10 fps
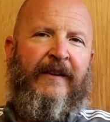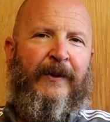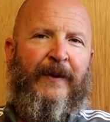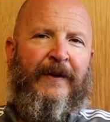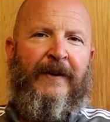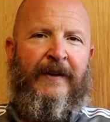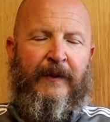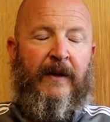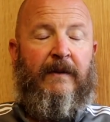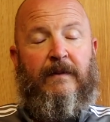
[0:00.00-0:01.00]
no, you won't. No,
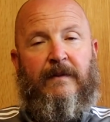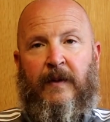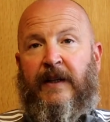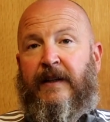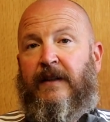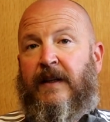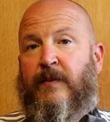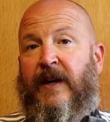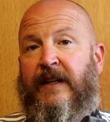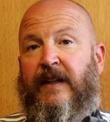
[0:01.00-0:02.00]
you won't. Well,
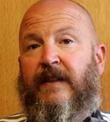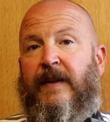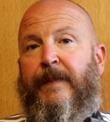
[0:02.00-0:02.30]
guess what I did?